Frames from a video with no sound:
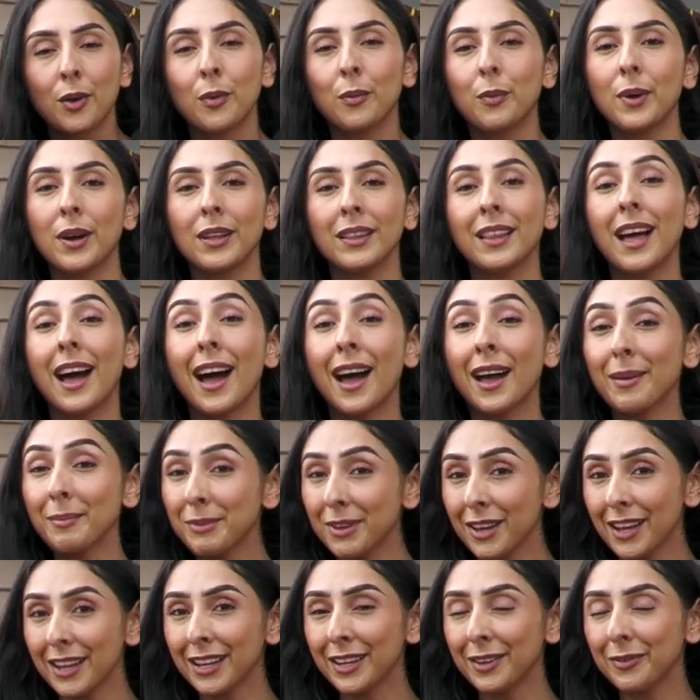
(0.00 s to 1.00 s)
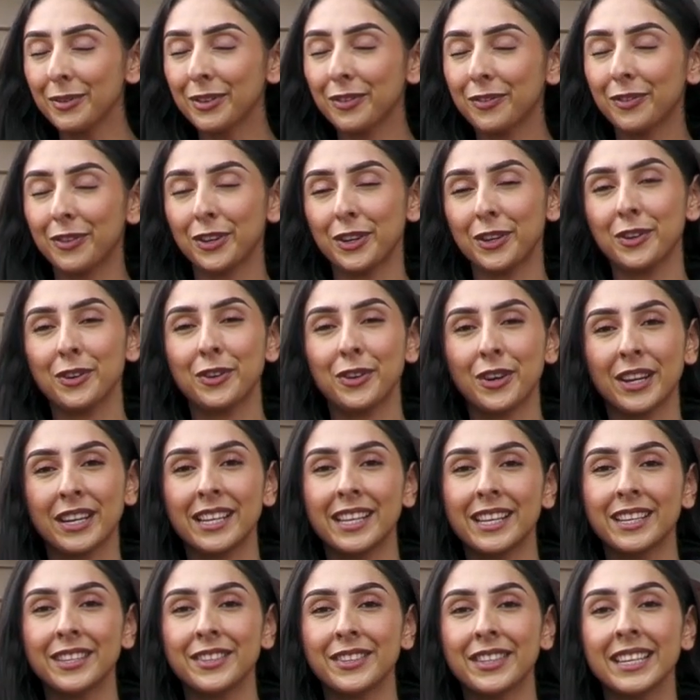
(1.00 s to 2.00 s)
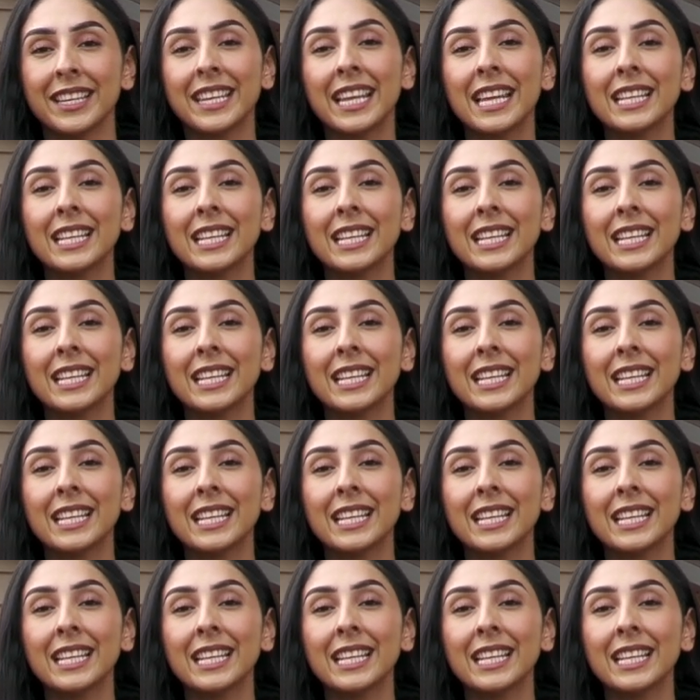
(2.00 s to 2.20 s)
Well, I'm Yadi with Foothill Credit Union,